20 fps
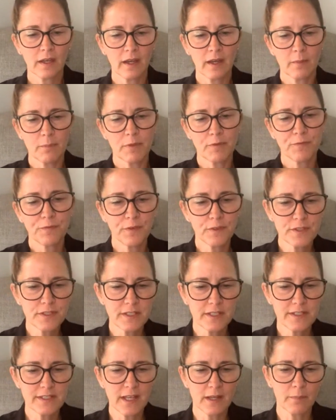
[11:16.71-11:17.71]
Um, the
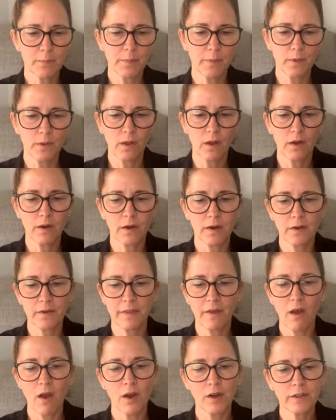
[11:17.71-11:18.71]
first example
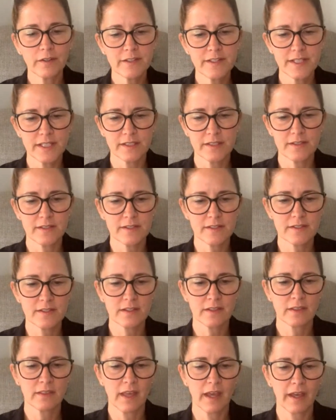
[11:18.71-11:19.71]
are the artisans
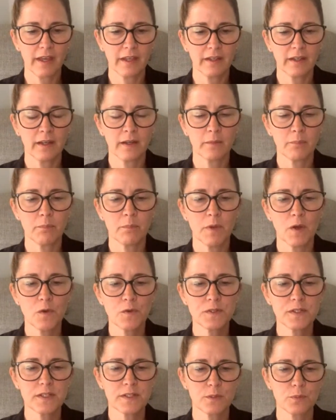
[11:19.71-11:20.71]
that um,
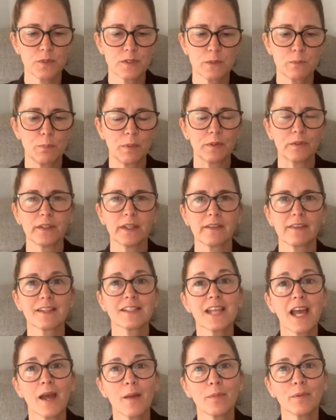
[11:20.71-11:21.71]
Moses was building the
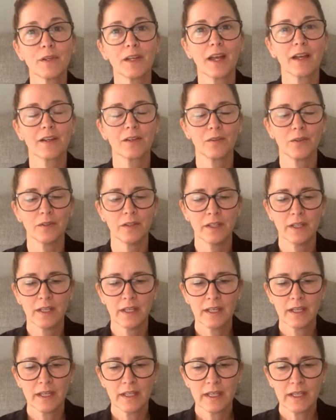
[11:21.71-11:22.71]
tabernacle.
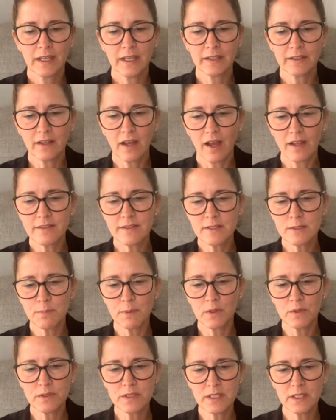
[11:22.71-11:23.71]
And God
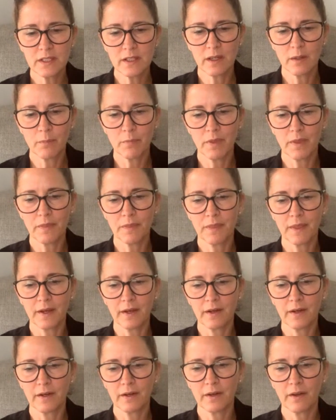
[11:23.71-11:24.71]
spoke to him that
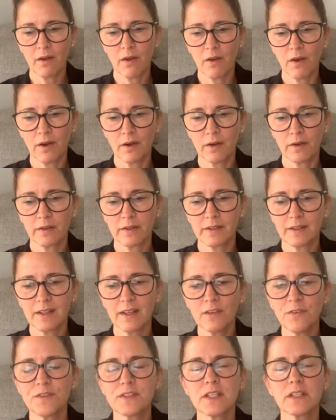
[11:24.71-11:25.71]
there are
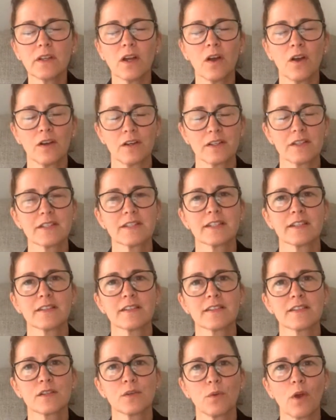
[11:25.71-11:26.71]
gifted
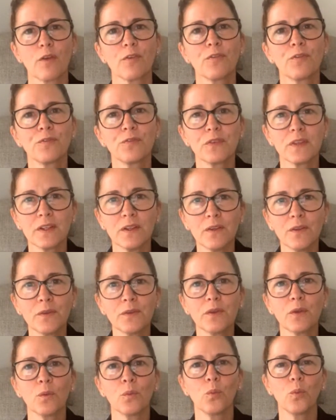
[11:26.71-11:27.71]
artisans who are
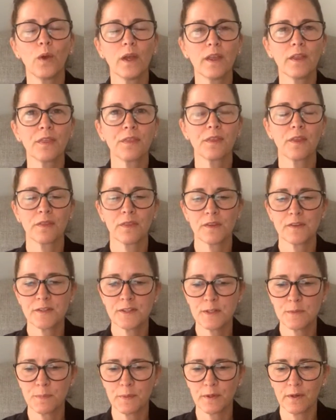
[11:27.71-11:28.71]
filled with the
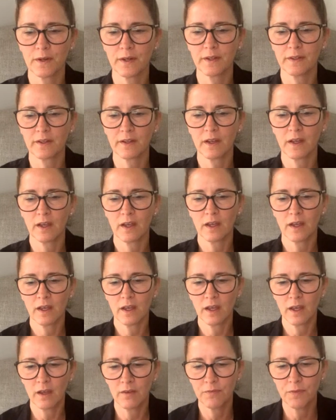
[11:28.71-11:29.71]
Spirit
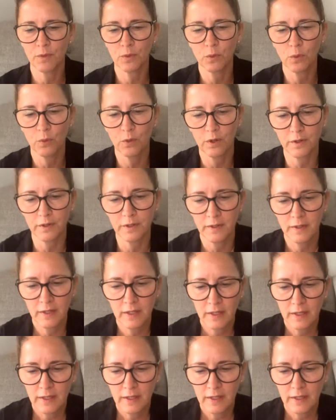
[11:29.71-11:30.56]
of the Lord.